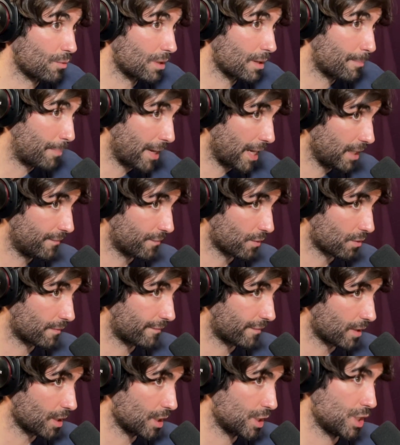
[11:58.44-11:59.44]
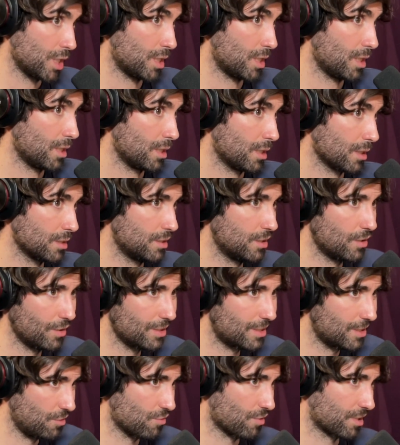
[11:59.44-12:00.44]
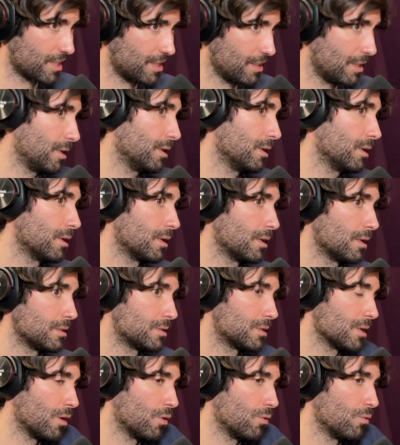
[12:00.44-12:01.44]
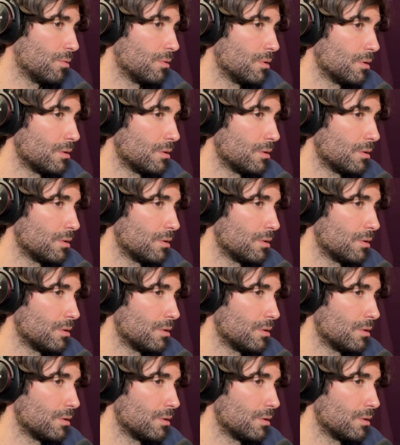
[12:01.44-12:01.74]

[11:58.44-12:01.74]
want to pay for furniture because you know it's New York City, so